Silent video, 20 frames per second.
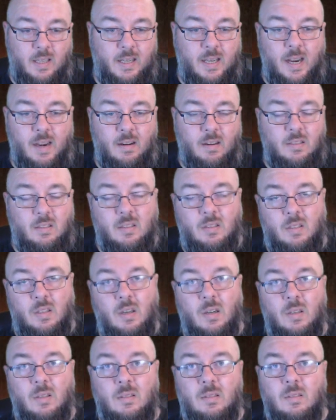character's
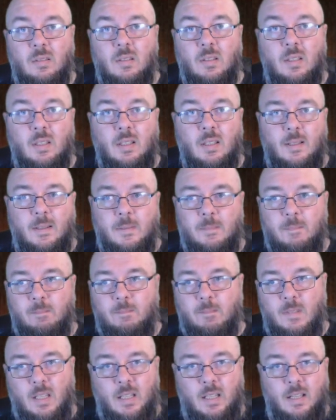gone,
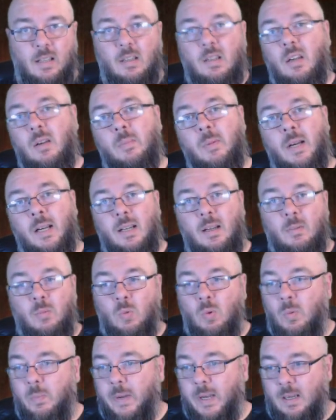and then they'll go back up,
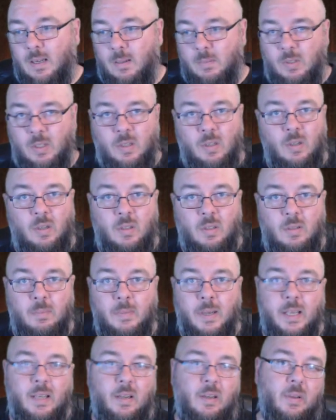walk back up to God,
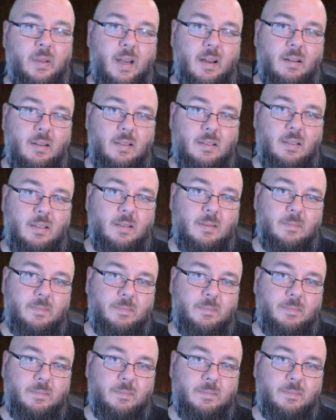make a new character.